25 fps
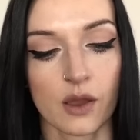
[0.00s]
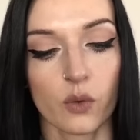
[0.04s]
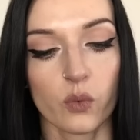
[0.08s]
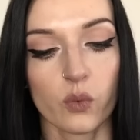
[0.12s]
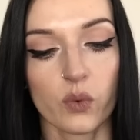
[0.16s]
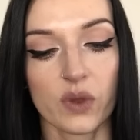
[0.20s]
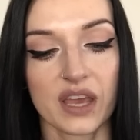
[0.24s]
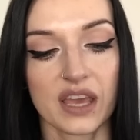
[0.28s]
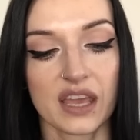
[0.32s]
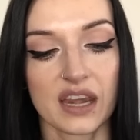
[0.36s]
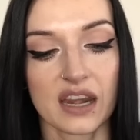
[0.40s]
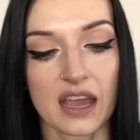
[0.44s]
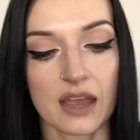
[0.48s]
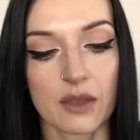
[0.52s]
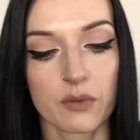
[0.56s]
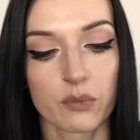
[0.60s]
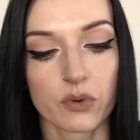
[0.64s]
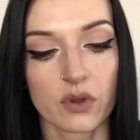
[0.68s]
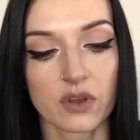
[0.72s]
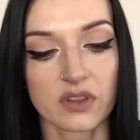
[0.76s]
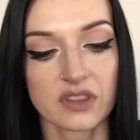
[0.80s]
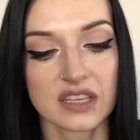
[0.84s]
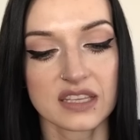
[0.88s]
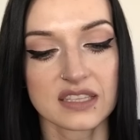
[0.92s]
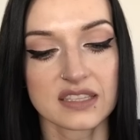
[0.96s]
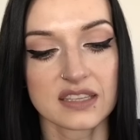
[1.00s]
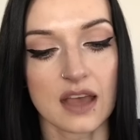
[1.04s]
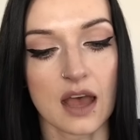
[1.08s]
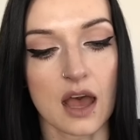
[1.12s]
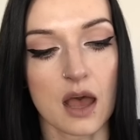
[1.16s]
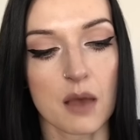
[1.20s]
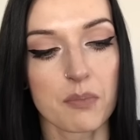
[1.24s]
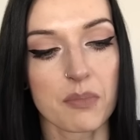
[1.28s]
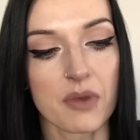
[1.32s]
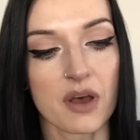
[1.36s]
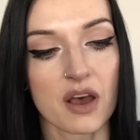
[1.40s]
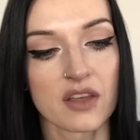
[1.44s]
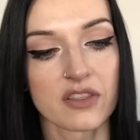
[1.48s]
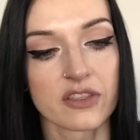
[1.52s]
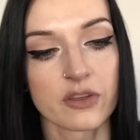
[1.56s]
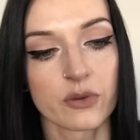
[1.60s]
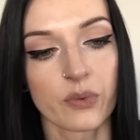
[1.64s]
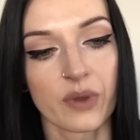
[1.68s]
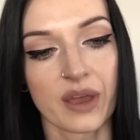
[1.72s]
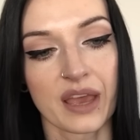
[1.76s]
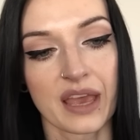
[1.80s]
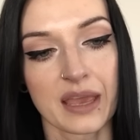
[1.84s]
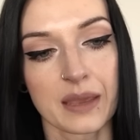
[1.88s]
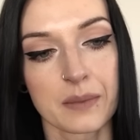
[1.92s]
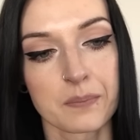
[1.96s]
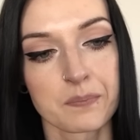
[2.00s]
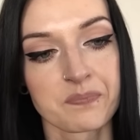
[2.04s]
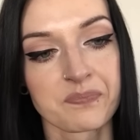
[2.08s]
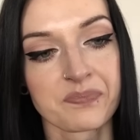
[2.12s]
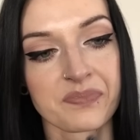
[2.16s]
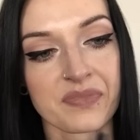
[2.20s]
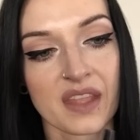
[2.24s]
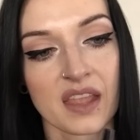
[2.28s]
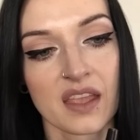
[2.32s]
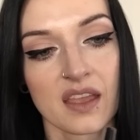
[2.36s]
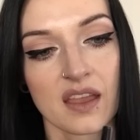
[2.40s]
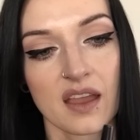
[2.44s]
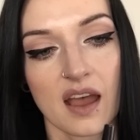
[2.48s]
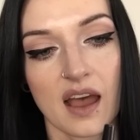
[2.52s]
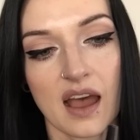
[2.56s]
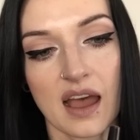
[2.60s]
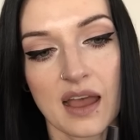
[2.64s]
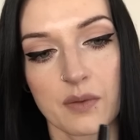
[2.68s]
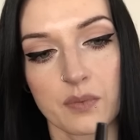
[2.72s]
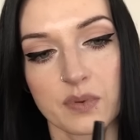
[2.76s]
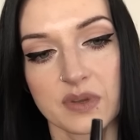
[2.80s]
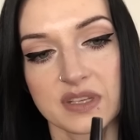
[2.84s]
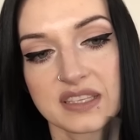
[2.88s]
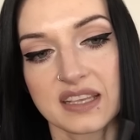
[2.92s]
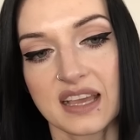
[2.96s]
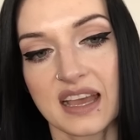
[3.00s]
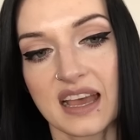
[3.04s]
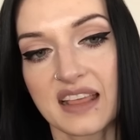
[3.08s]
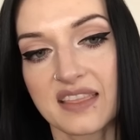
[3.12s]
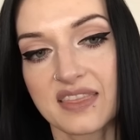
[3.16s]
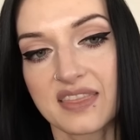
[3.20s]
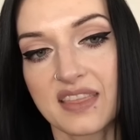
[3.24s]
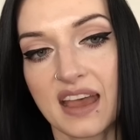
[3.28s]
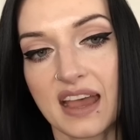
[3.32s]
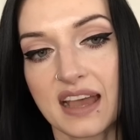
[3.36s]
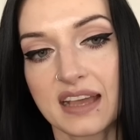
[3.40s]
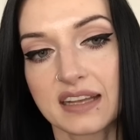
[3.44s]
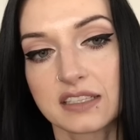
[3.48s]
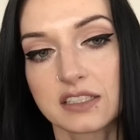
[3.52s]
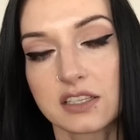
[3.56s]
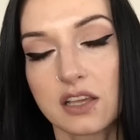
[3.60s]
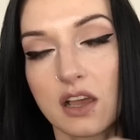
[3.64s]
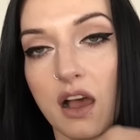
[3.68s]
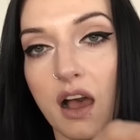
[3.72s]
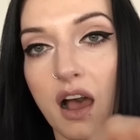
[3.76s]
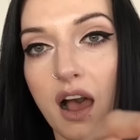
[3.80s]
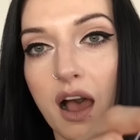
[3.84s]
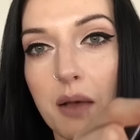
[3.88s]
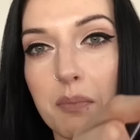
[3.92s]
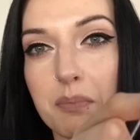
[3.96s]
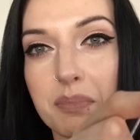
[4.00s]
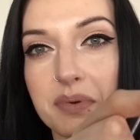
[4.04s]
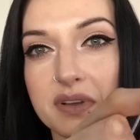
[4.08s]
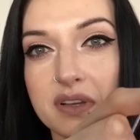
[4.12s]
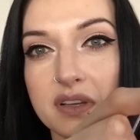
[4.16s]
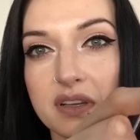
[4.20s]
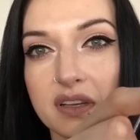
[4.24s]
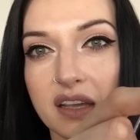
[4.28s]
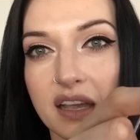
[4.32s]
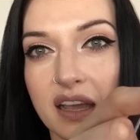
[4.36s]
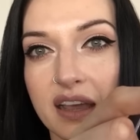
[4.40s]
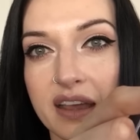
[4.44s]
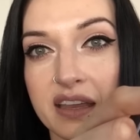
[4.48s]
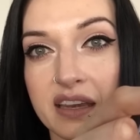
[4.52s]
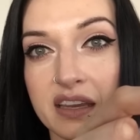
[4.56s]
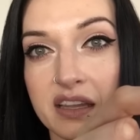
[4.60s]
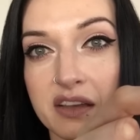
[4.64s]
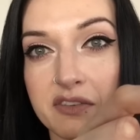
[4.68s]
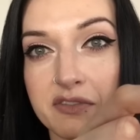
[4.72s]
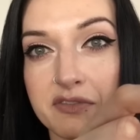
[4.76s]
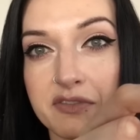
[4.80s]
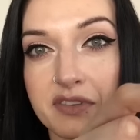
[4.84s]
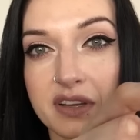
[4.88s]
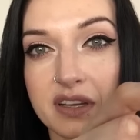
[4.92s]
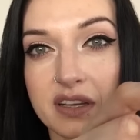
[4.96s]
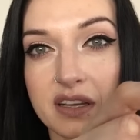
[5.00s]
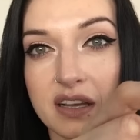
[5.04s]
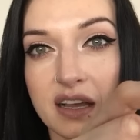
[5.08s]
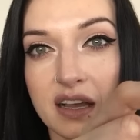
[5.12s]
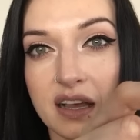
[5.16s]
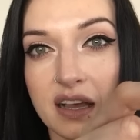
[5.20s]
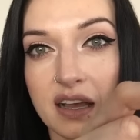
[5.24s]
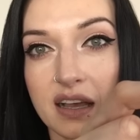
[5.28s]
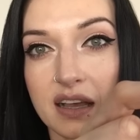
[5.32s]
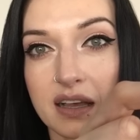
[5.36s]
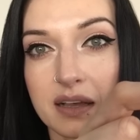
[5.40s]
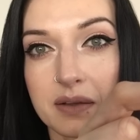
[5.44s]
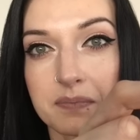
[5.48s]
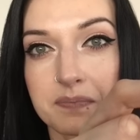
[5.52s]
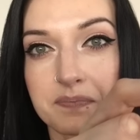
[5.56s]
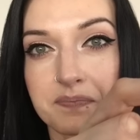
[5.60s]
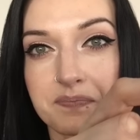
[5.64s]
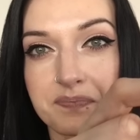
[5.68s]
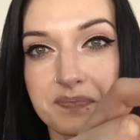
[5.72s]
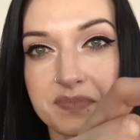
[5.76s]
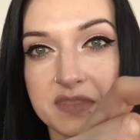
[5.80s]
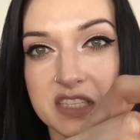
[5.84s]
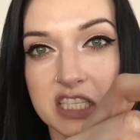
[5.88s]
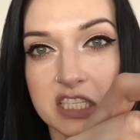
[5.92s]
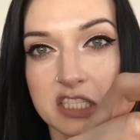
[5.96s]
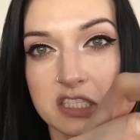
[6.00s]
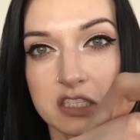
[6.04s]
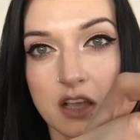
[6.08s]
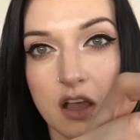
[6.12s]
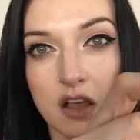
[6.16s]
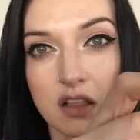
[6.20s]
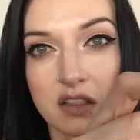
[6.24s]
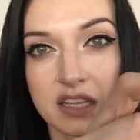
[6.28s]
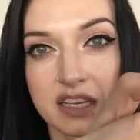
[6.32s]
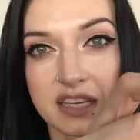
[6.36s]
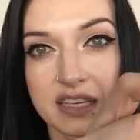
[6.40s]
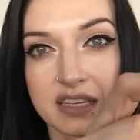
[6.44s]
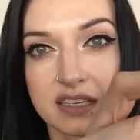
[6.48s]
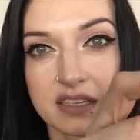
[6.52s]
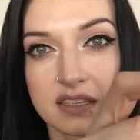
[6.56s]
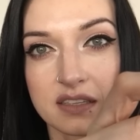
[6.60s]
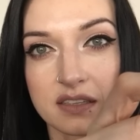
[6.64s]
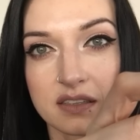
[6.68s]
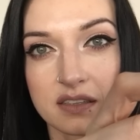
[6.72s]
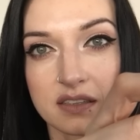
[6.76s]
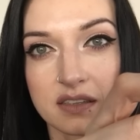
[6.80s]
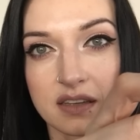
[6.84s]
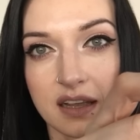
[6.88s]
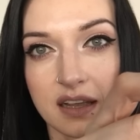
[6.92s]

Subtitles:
When I rolled this up all the way, I was at that top kind of solid